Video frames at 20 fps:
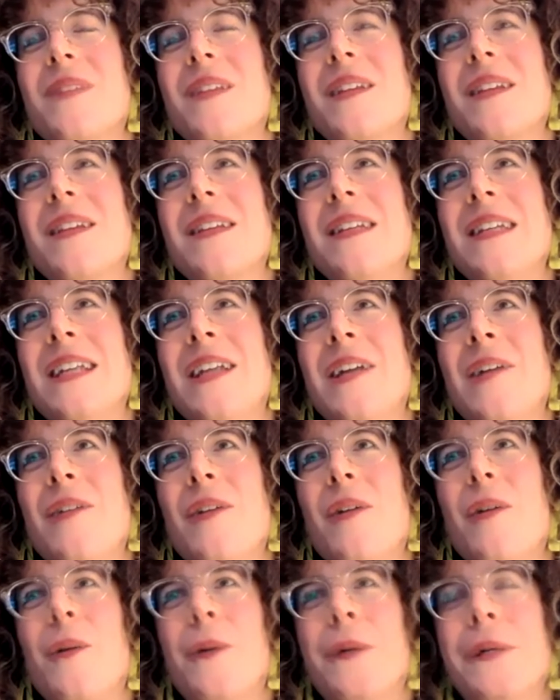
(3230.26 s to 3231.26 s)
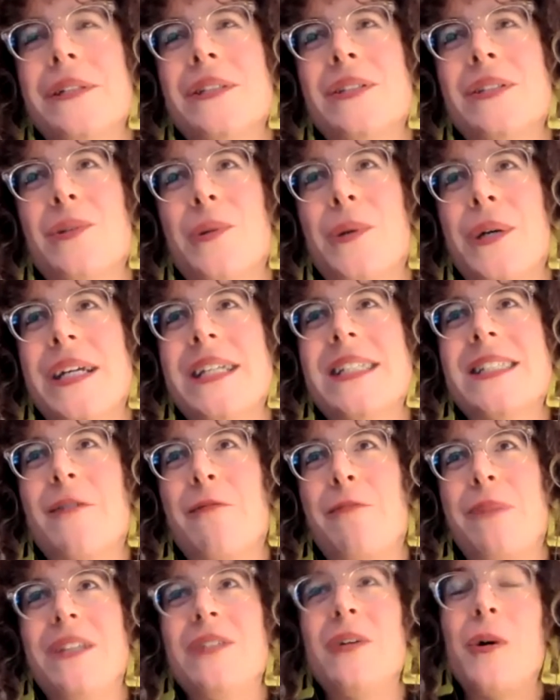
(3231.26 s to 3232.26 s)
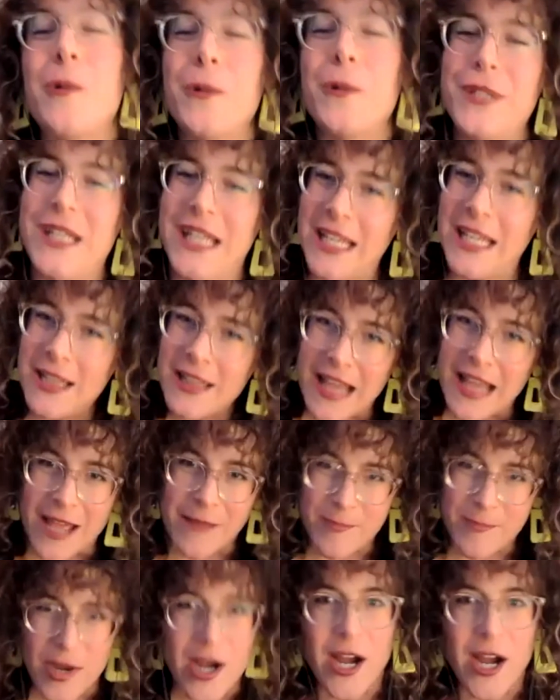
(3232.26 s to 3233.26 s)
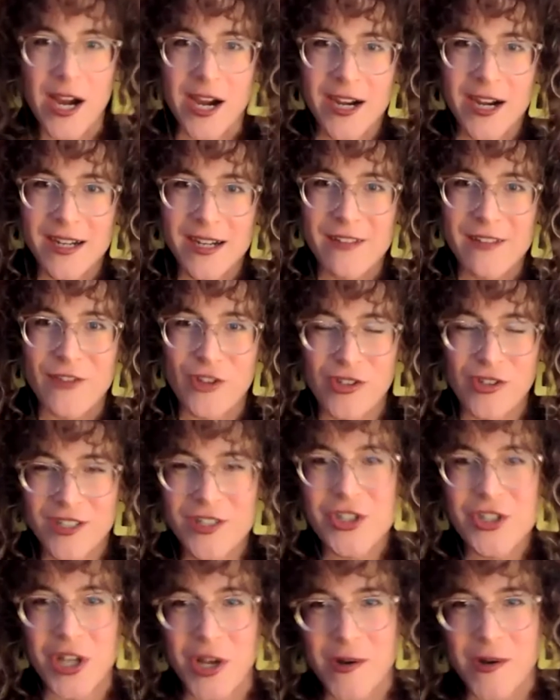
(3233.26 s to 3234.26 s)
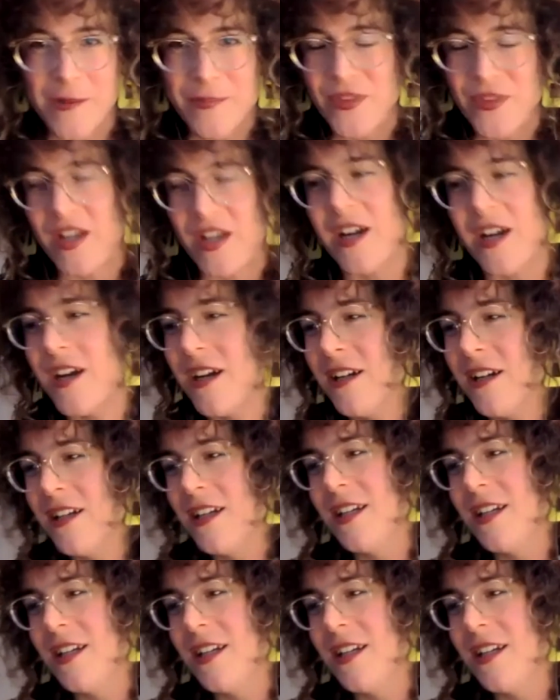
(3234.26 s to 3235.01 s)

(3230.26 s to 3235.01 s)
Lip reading: the oral stories that would be told in that bar, if you did show up there,